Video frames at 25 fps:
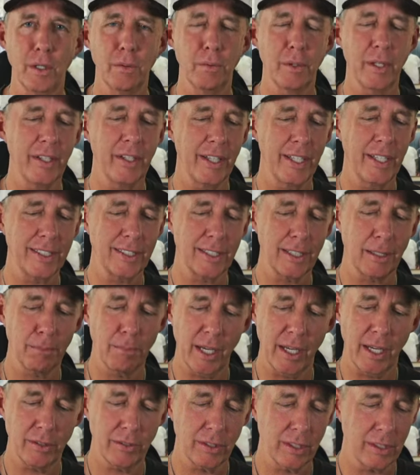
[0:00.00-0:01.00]
whether that's the
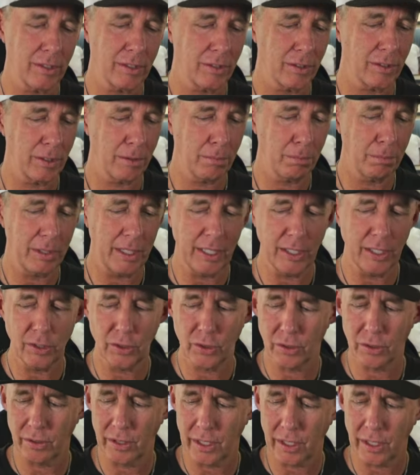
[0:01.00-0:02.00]
mountains or the
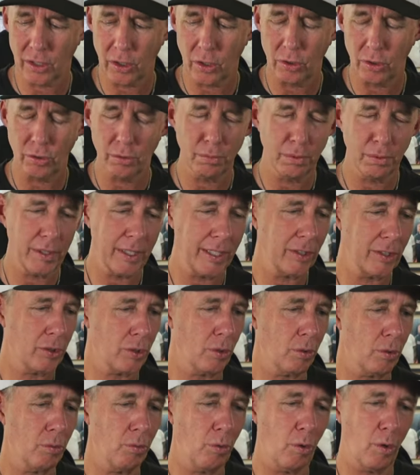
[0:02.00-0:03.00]
beach or in a cold place or
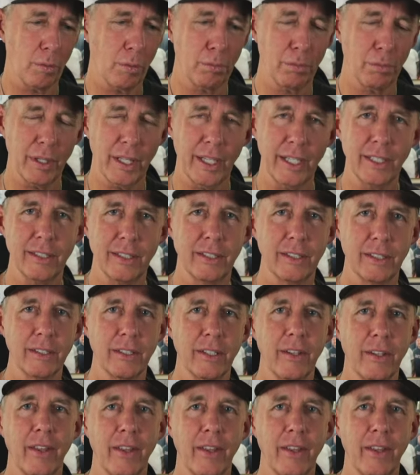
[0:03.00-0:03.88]
a warm place.